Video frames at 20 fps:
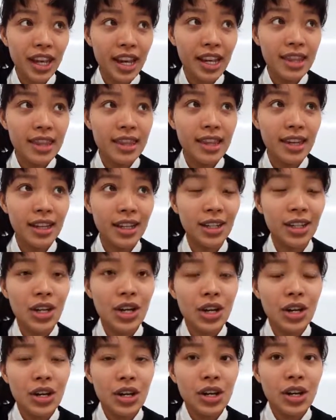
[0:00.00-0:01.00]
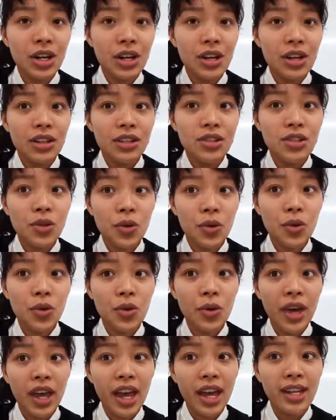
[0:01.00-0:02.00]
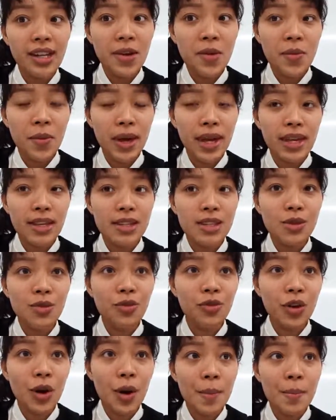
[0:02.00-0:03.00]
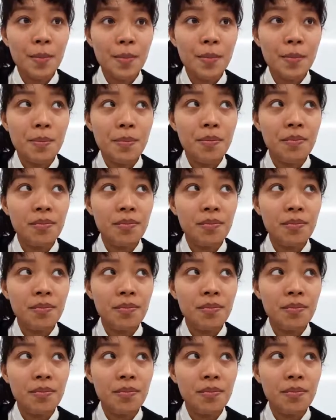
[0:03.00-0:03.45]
And then, so, anyways, from